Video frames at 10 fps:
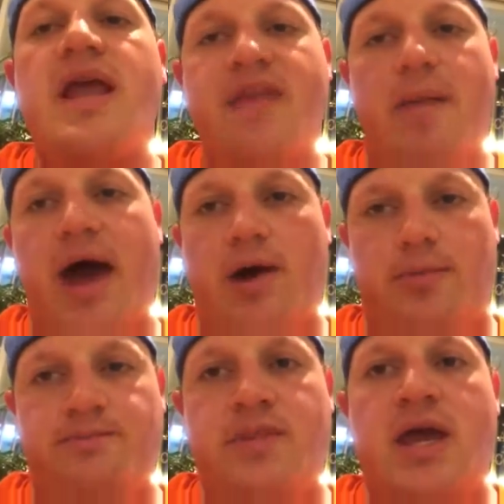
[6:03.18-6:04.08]
in that
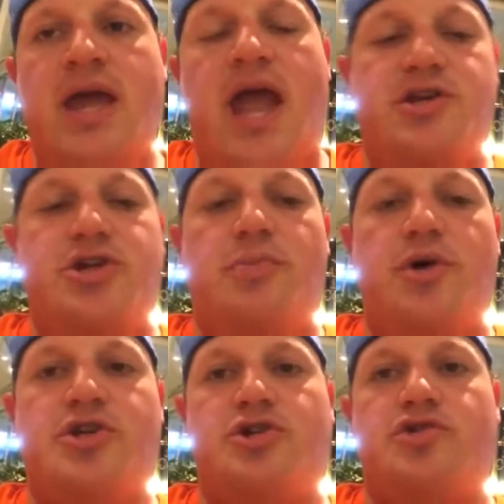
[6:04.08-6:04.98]
battle. And two
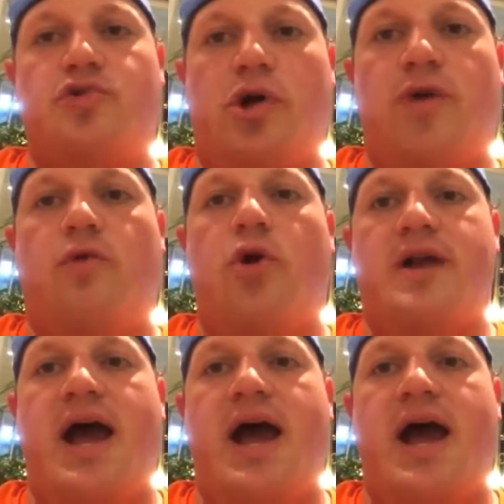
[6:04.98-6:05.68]
prisoners of war